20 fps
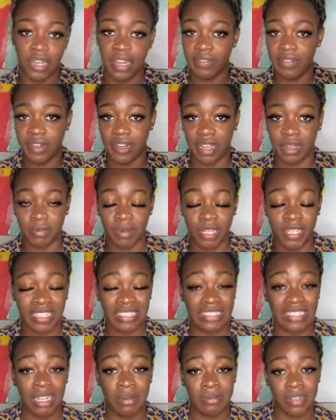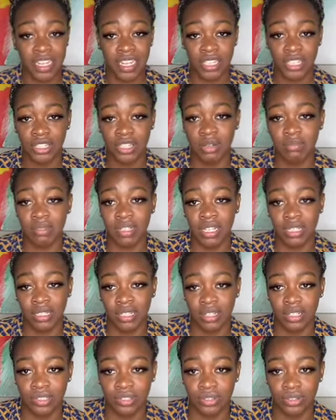every day because some days you're gonna be in
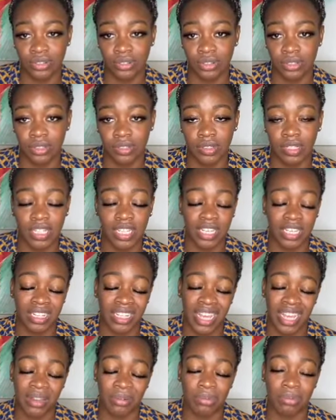law school looking like,